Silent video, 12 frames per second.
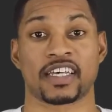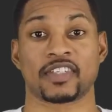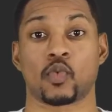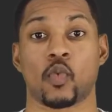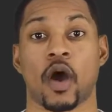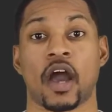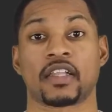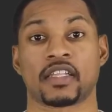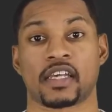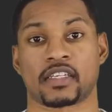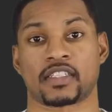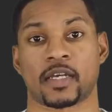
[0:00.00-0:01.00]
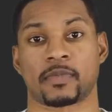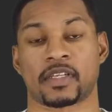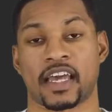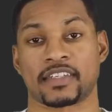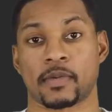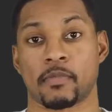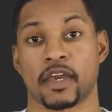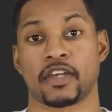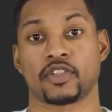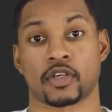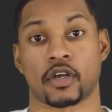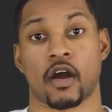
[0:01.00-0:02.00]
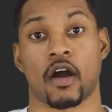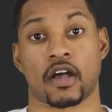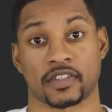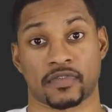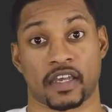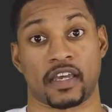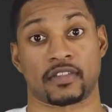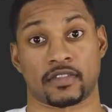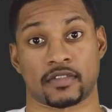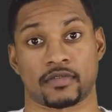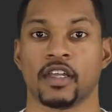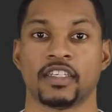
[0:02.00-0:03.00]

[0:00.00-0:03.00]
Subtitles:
is widely accepted as a major cause of cancer.